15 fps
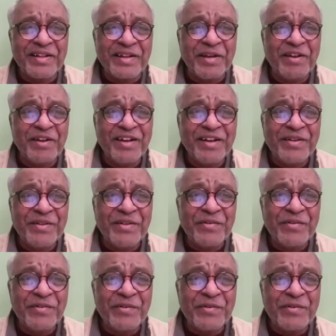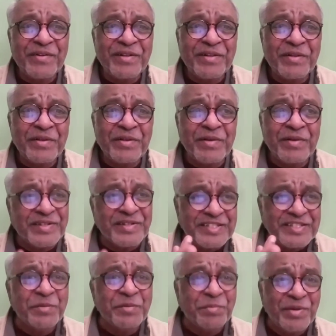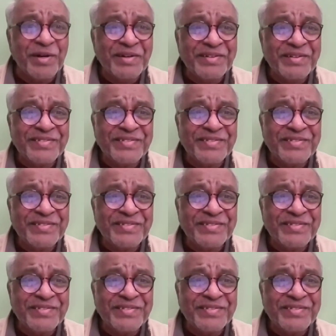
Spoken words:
Right? Is it simple?